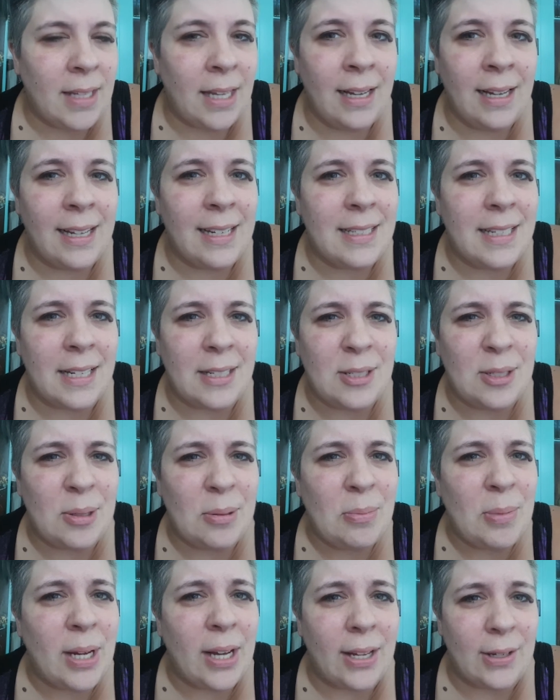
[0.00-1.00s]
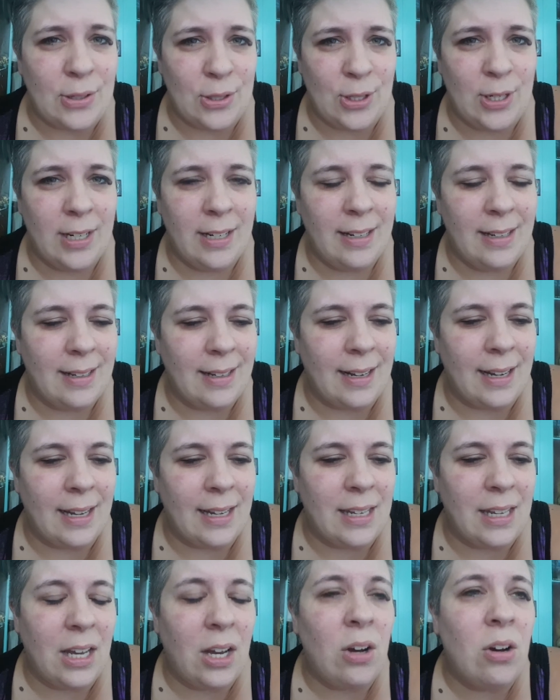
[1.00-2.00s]
I get that so much.
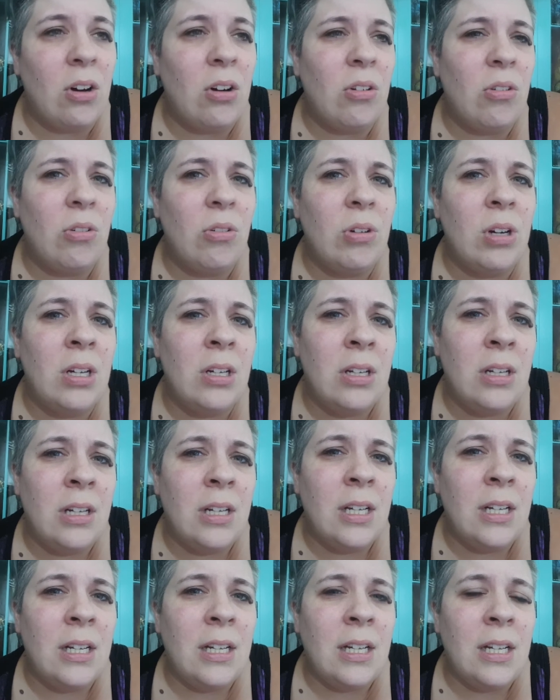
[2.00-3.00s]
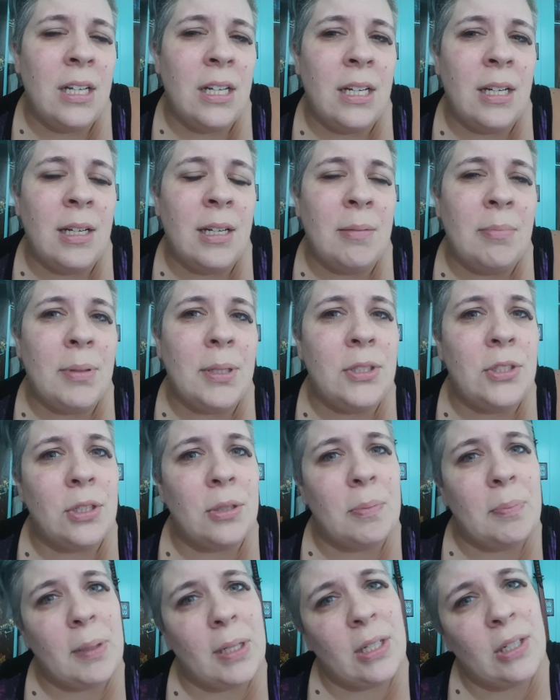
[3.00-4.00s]
Like, oh, but
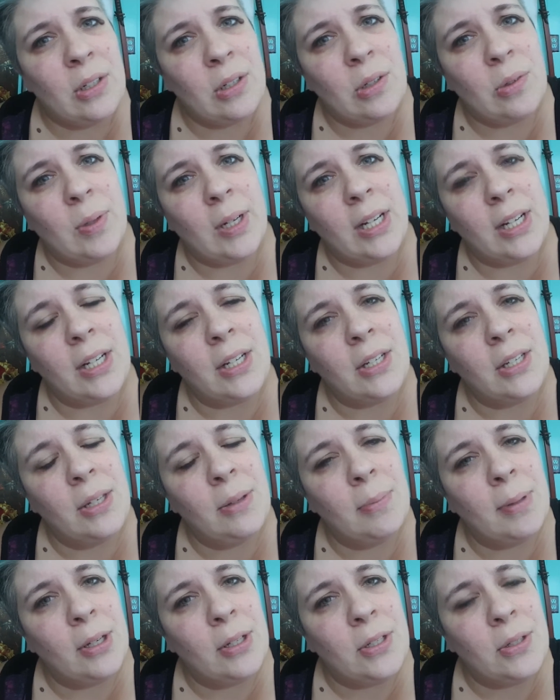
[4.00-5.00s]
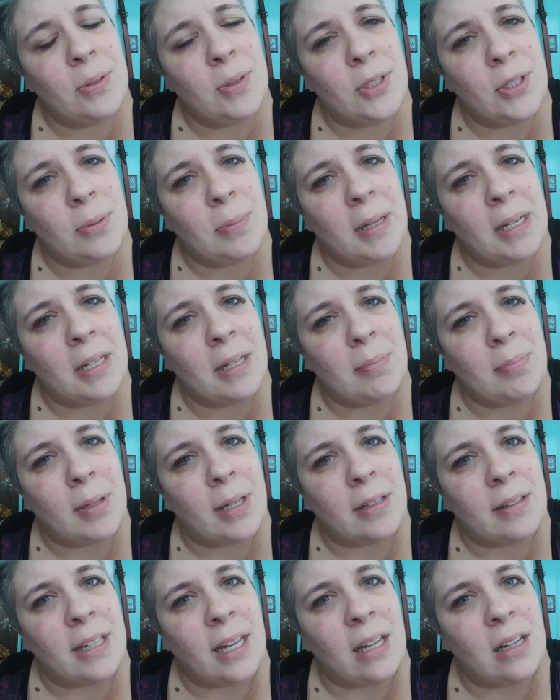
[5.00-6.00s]
you're a big girl. Why are you doing your makeup
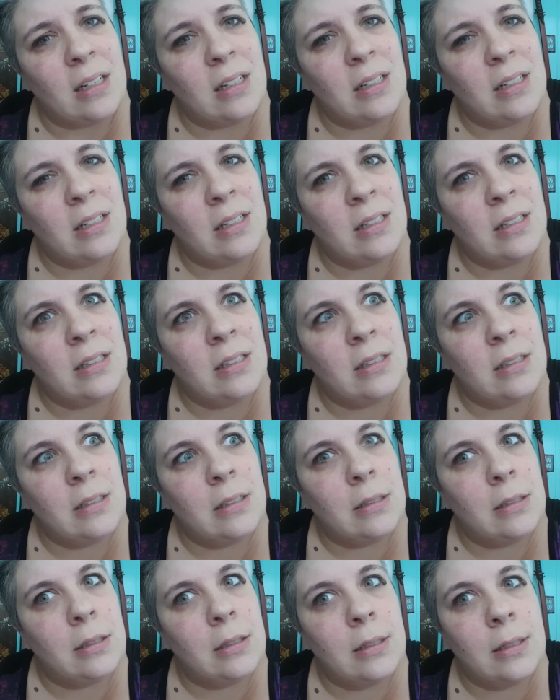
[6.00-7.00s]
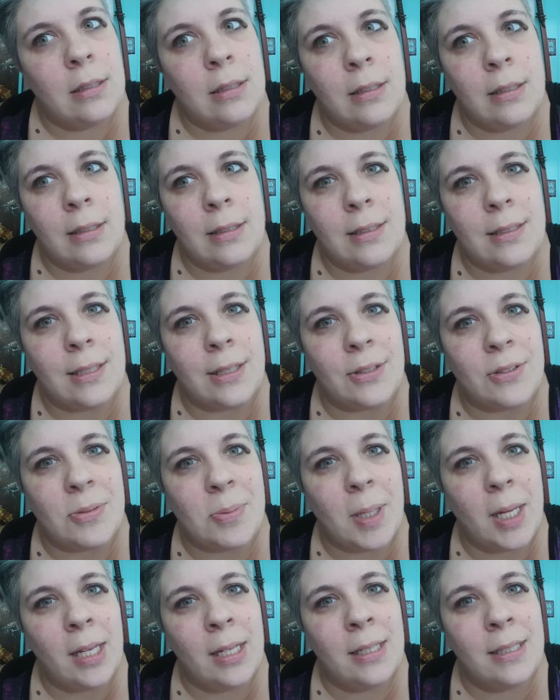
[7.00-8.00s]
like that?
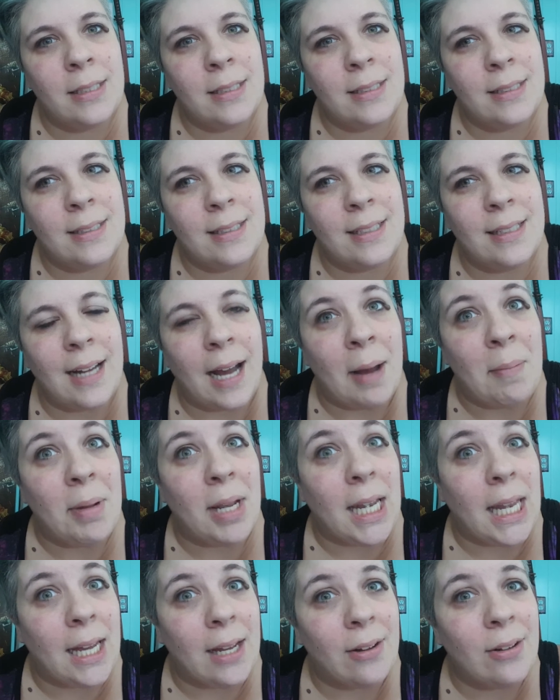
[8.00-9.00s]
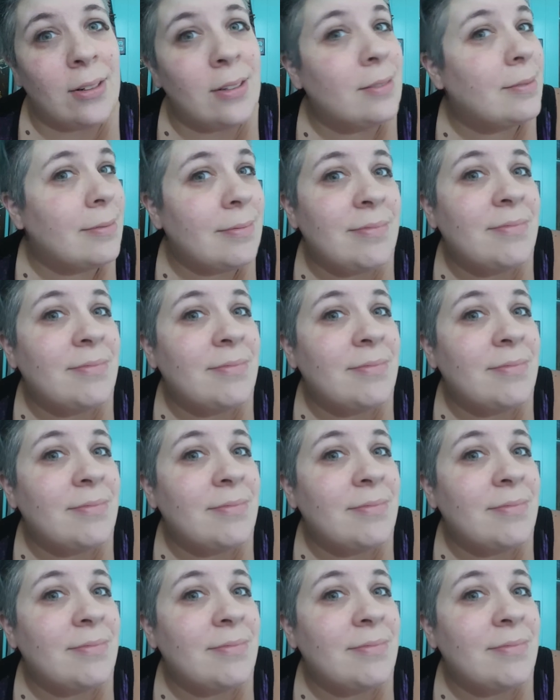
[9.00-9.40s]
Excuse me? I'm allowed?